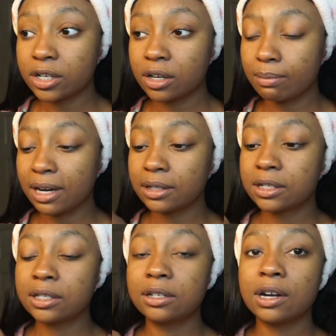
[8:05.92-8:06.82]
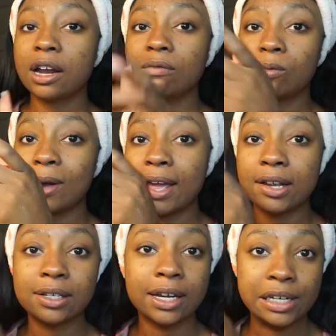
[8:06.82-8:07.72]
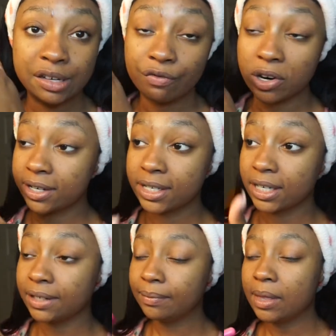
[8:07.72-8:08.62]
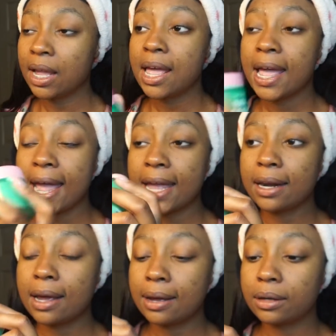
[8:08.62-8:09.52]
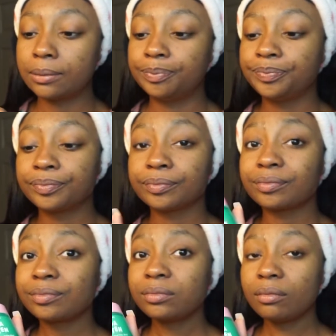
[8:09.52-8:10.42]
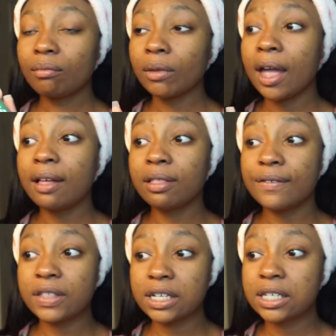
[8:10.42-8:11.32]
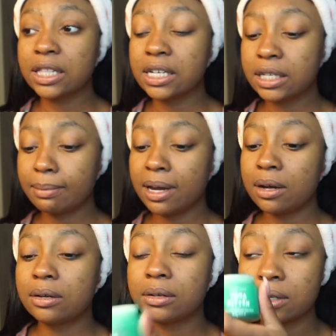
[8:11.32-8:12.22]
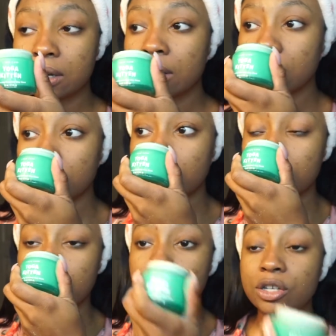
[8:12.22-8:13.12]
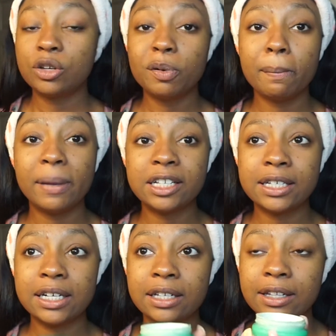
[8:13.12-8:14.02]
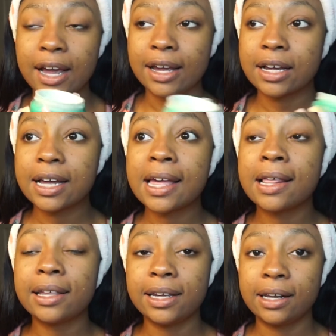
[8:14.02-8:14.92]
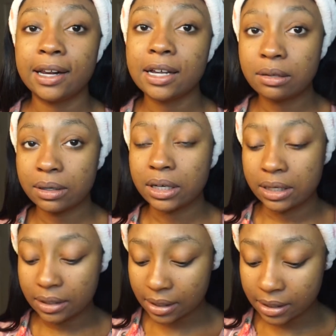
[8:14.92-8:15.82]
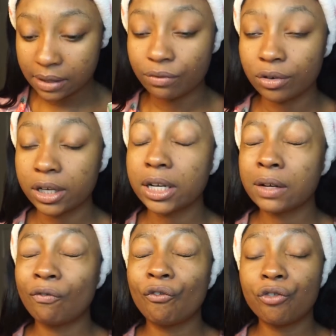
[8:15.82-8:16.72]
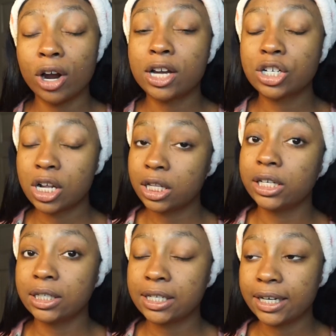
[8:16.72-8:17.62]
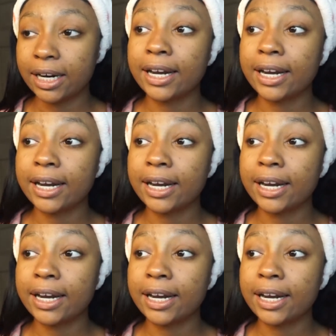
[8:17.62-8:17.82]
so mine's still kind of wet, it's like defrosting. And I love this. This smells super minty and like clean, that's what it is. It's a really fresh, clean scent,